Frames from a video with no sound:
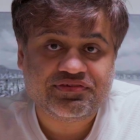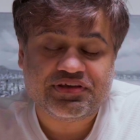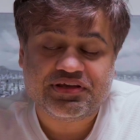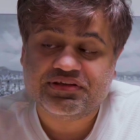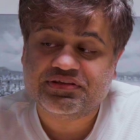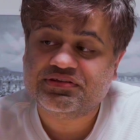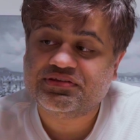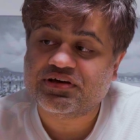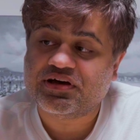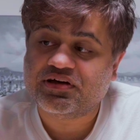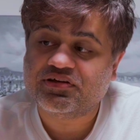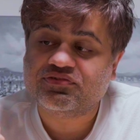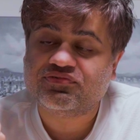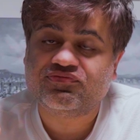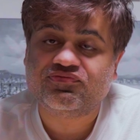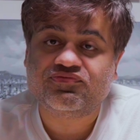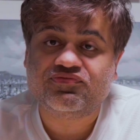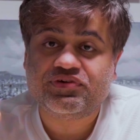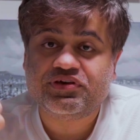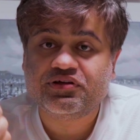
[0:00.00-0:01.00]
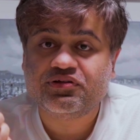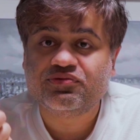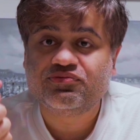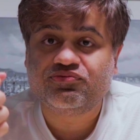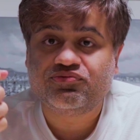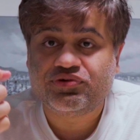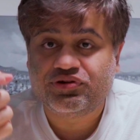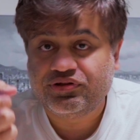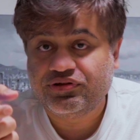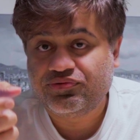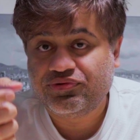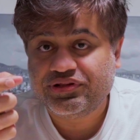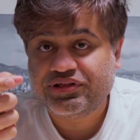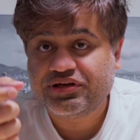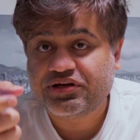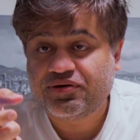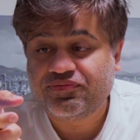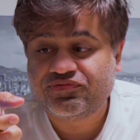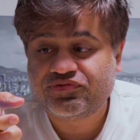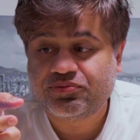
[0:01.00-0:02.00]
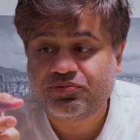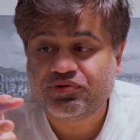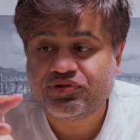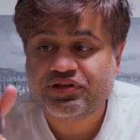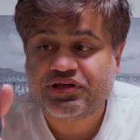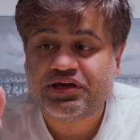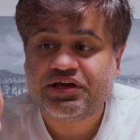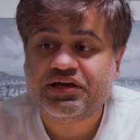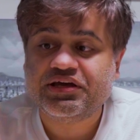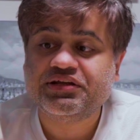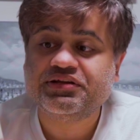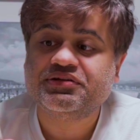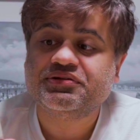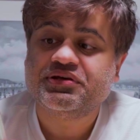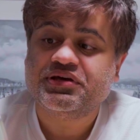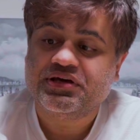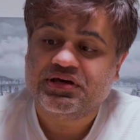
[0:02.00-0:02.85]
It does feel really, really comfortable in the hand.